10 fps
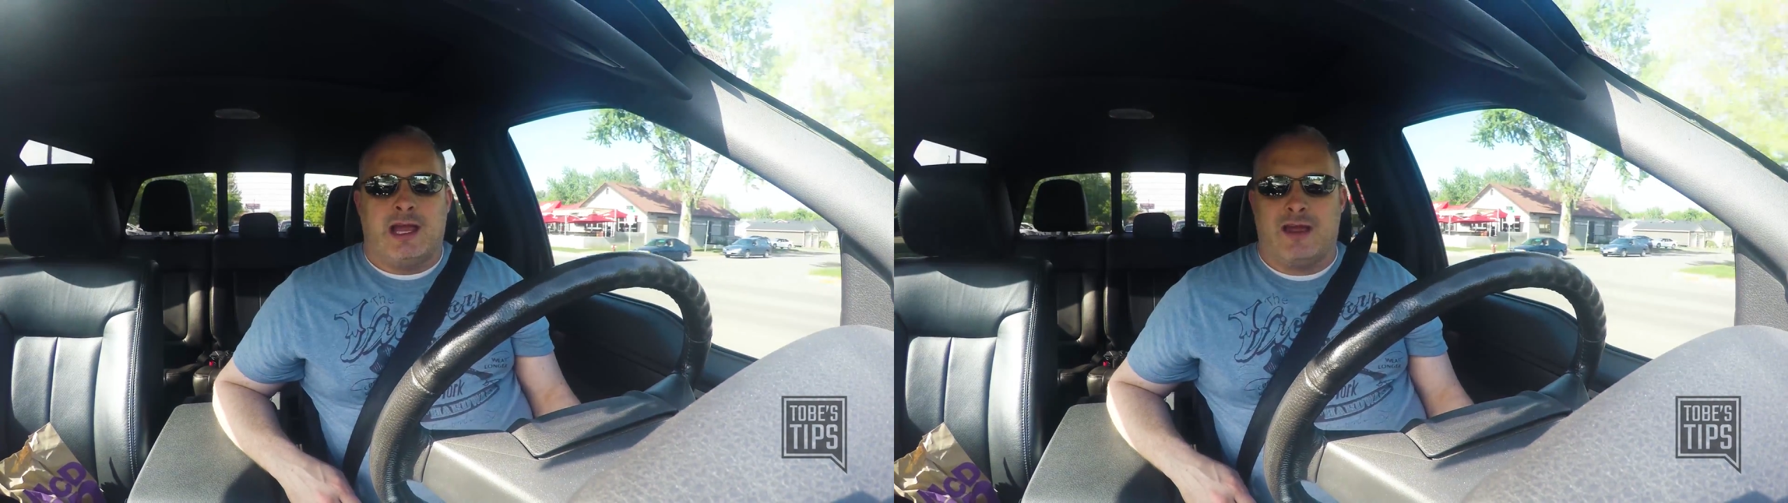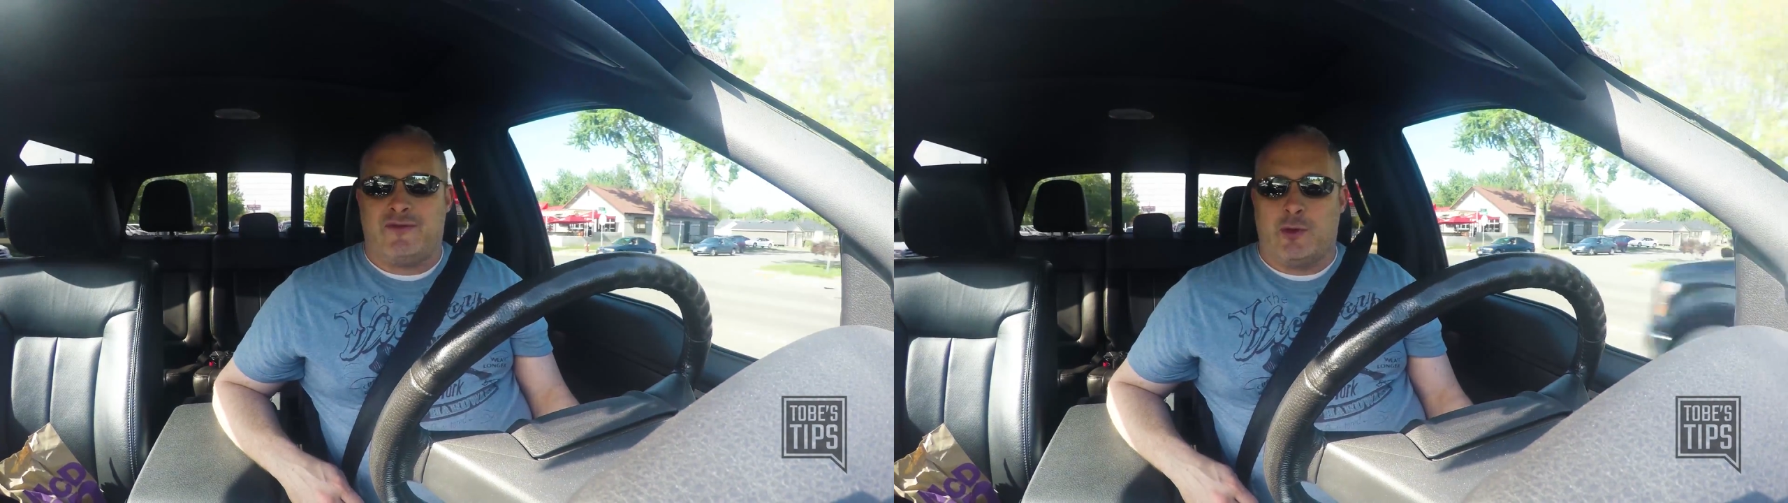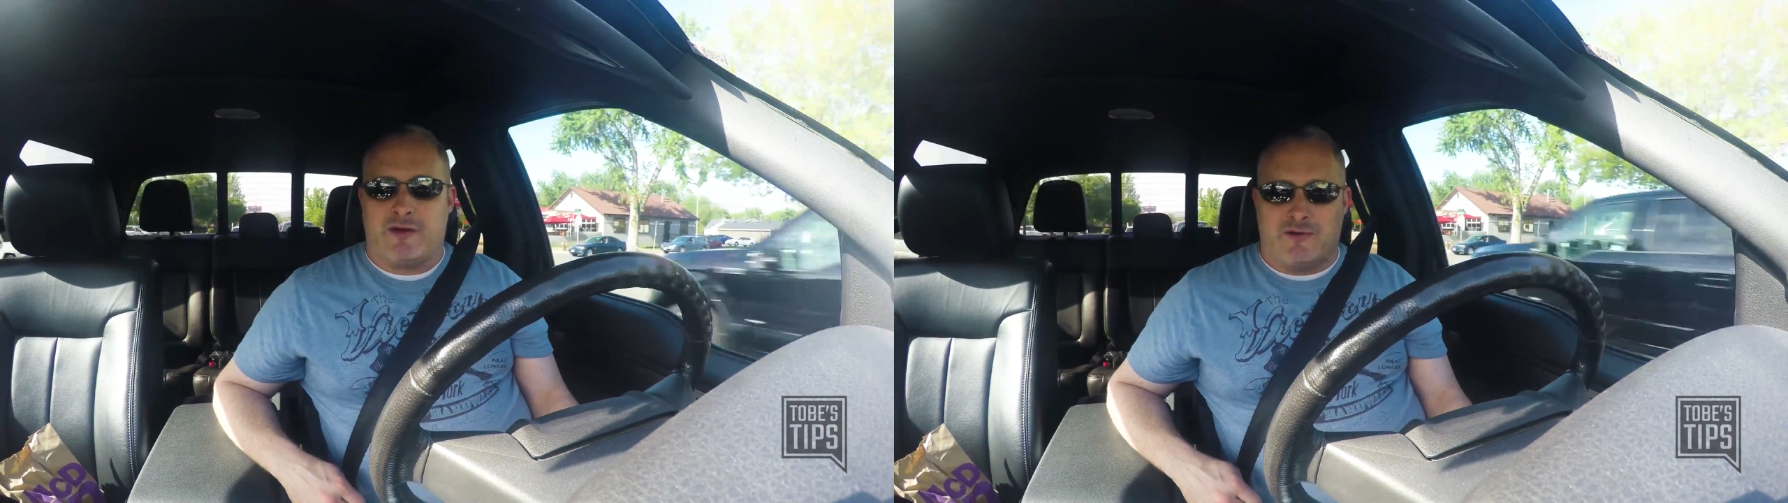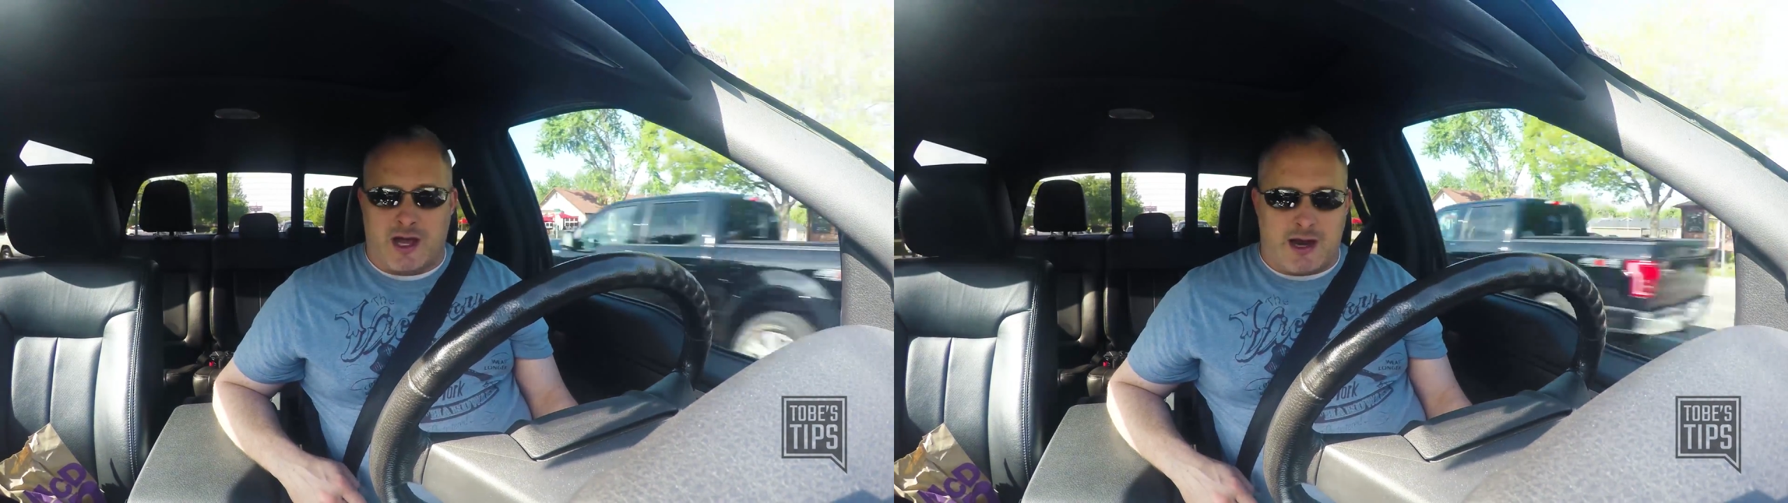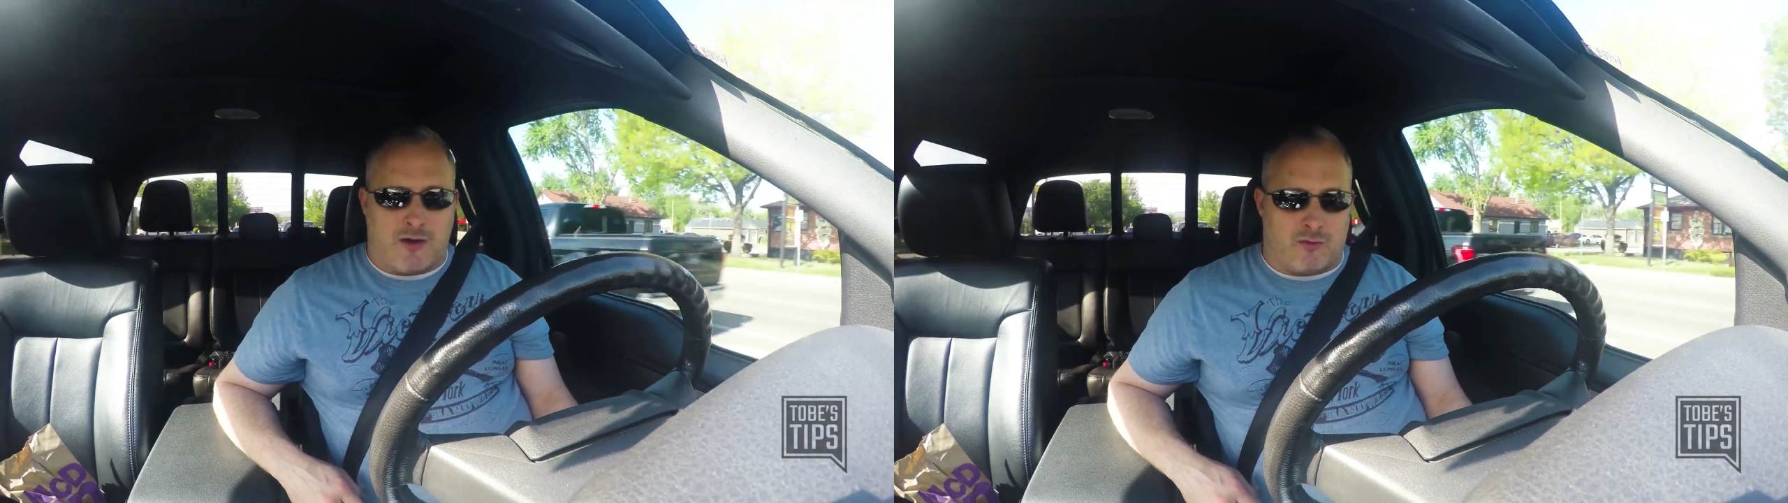if you have
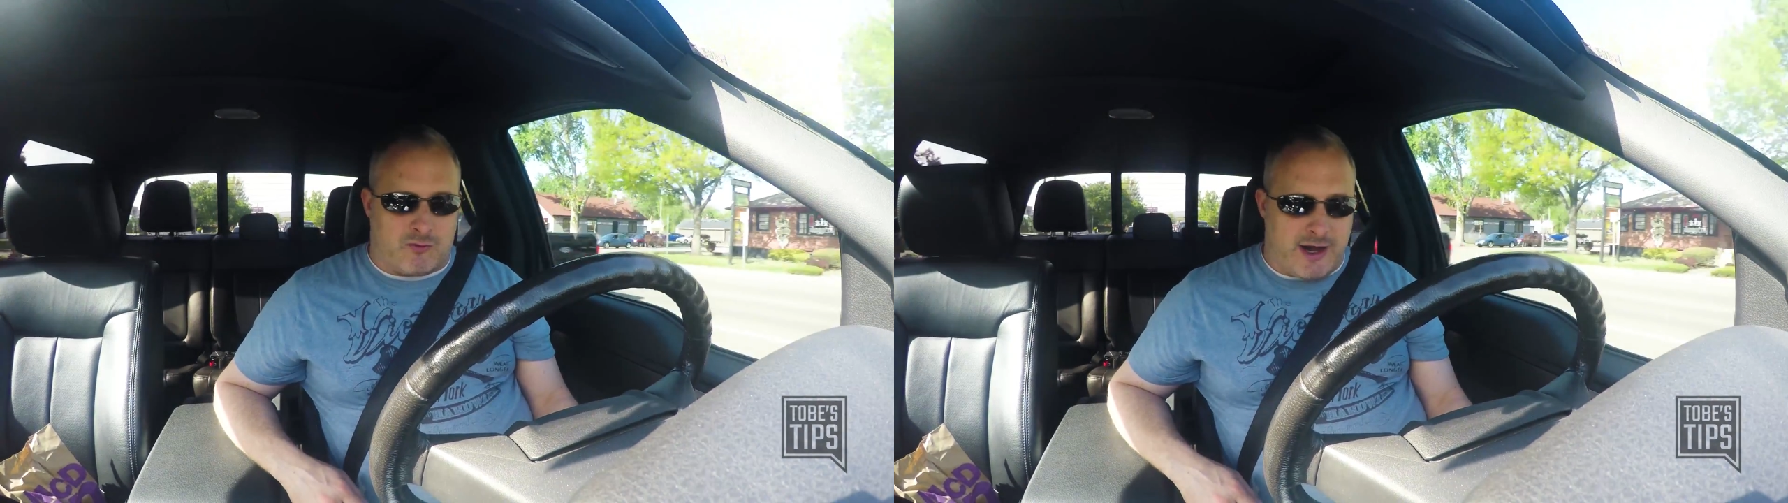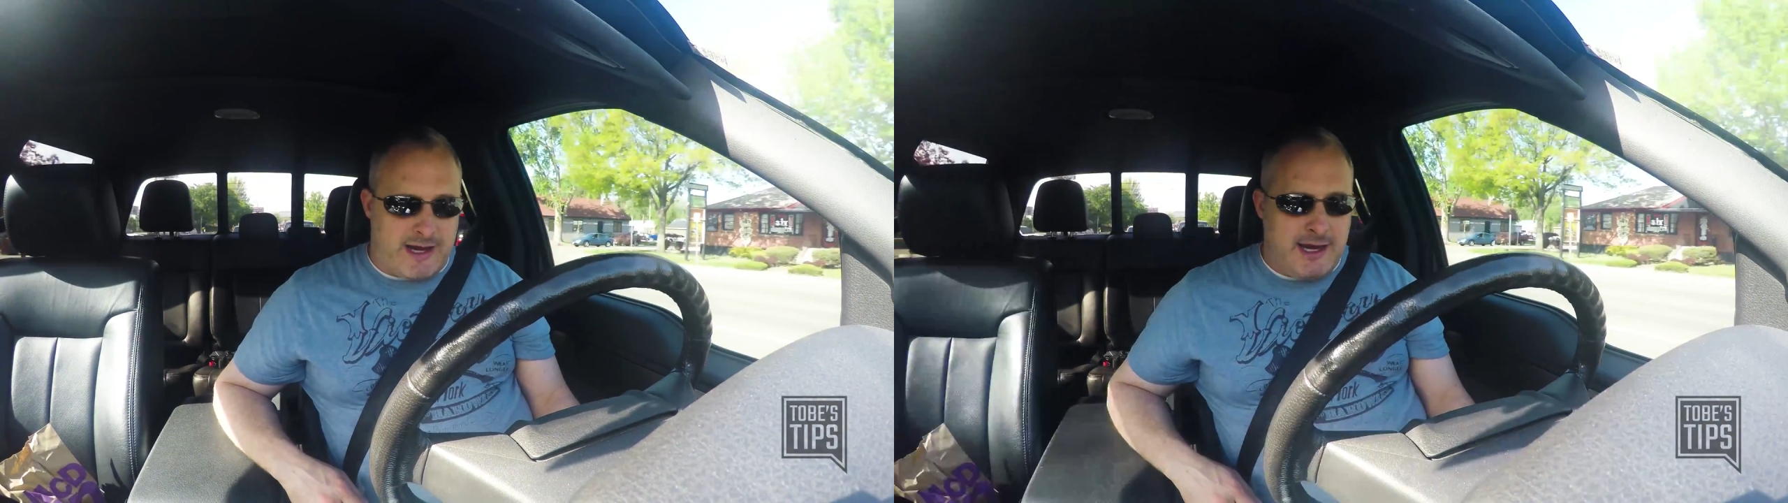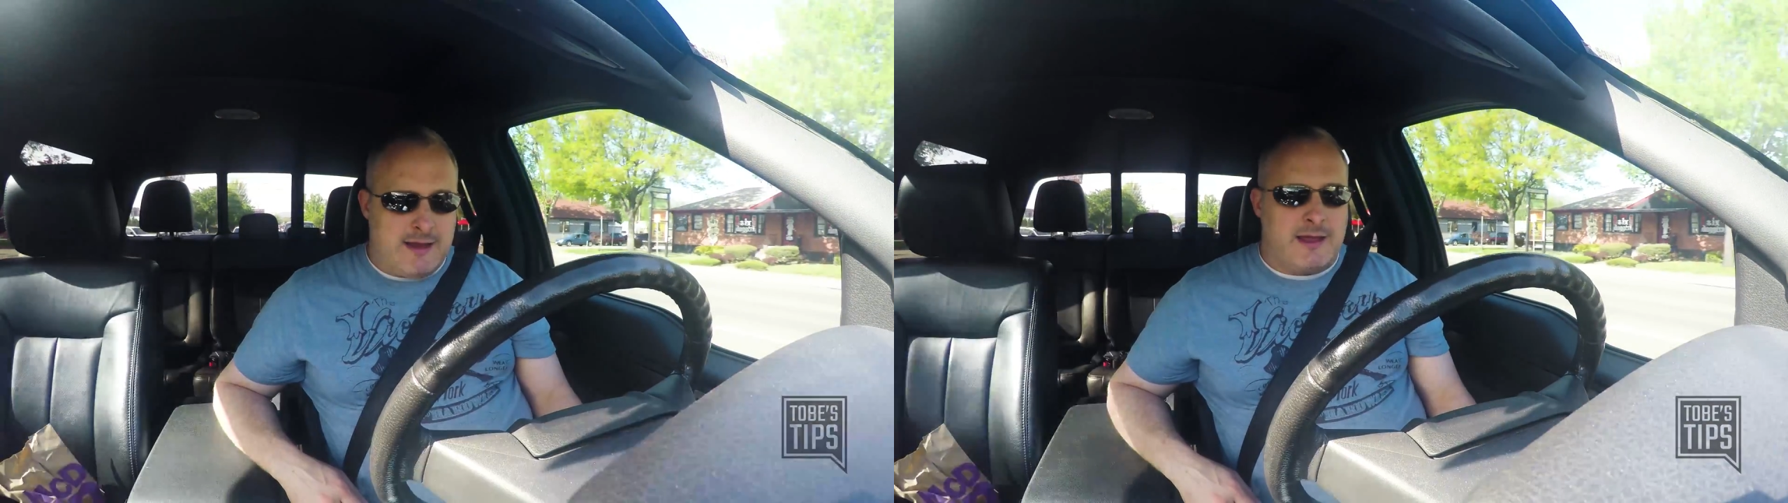not already.